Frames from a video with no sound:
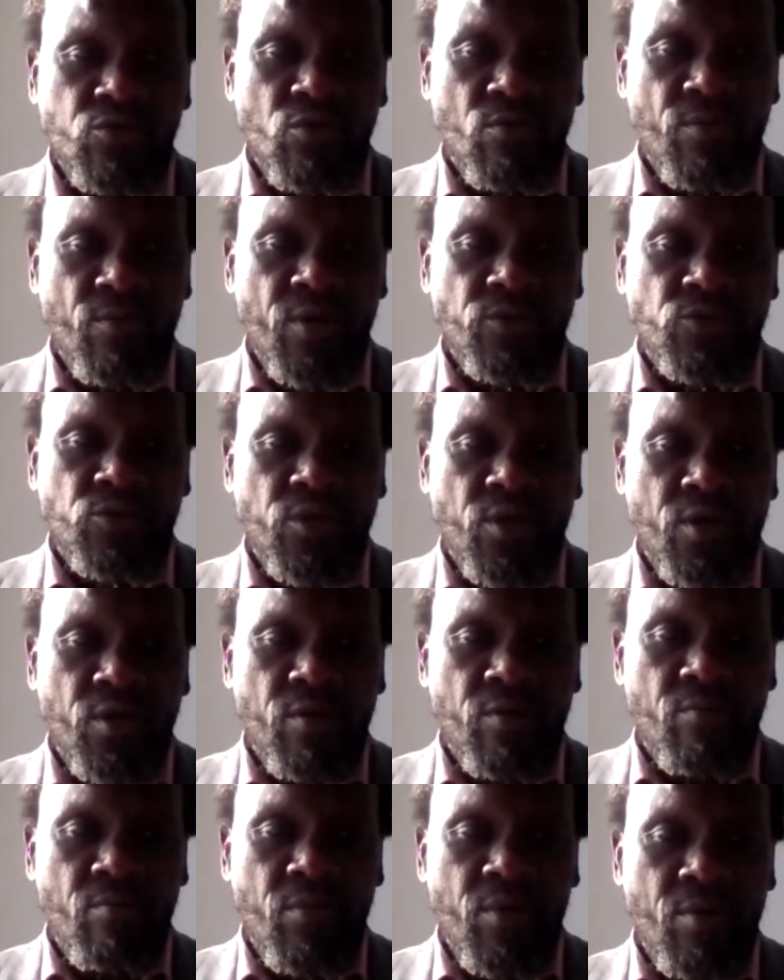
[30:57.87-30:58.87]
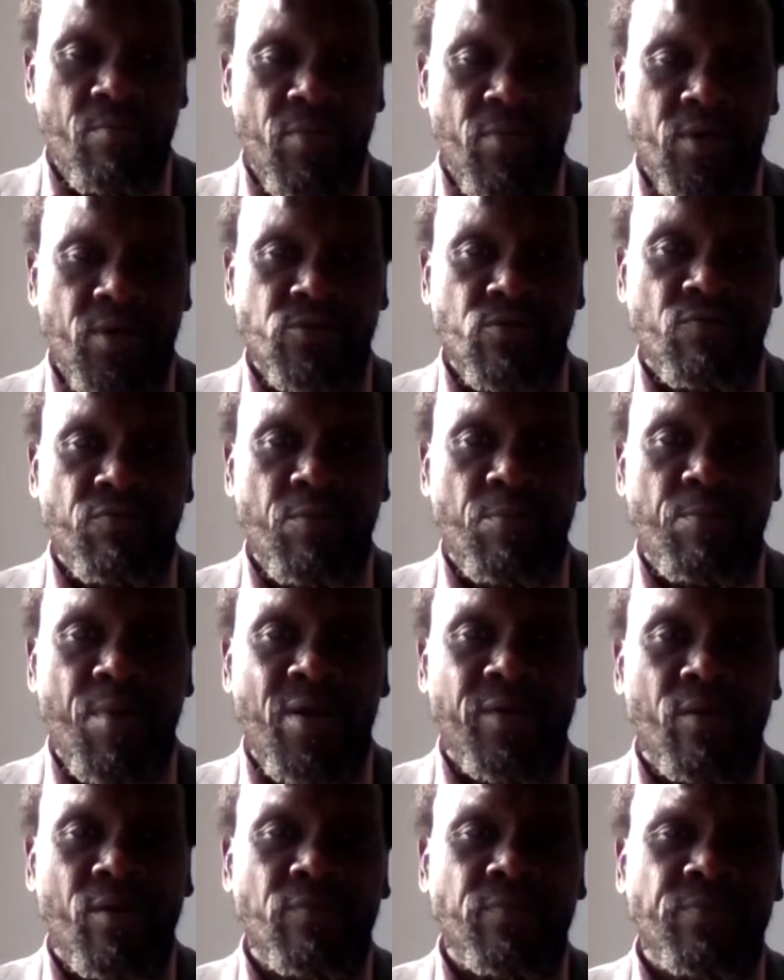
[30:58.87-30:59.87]
you so much, members of the
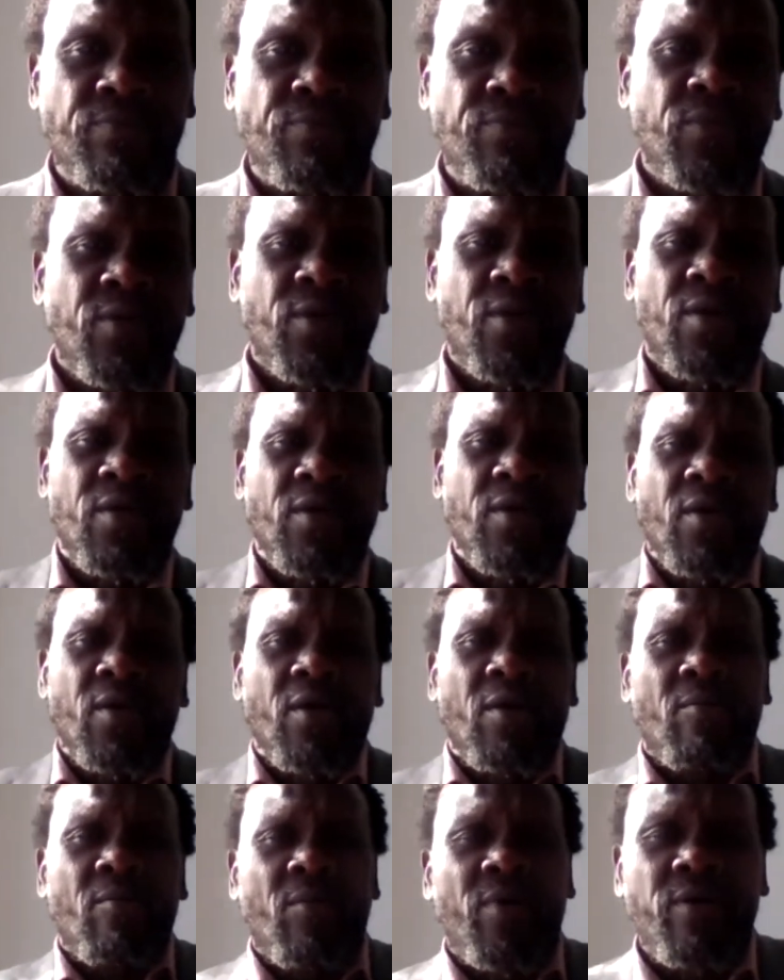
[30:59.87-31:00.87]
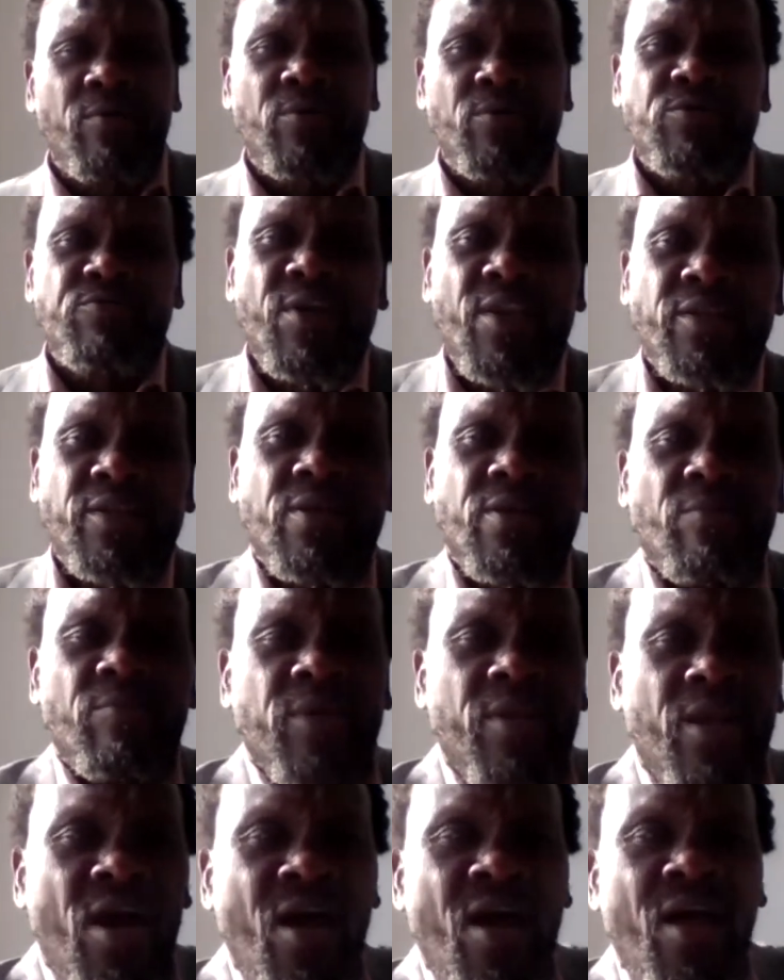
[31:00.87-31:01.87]
panel. My name is Felix
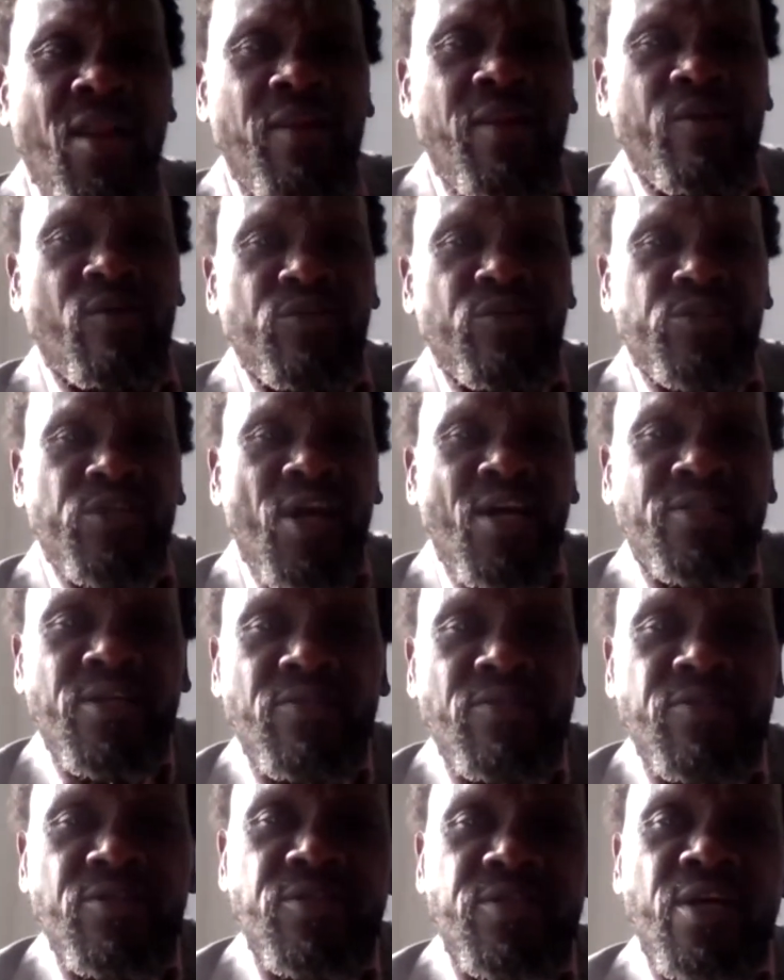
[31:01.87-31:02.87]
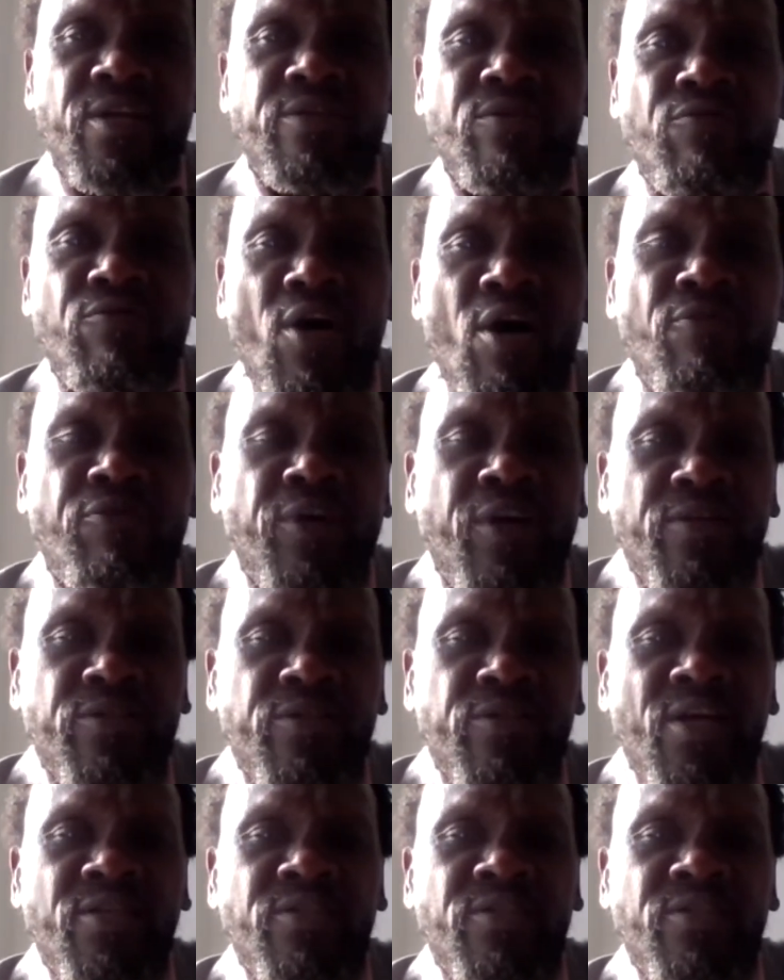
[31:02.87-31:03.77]
Kamira, legal research at the Center for African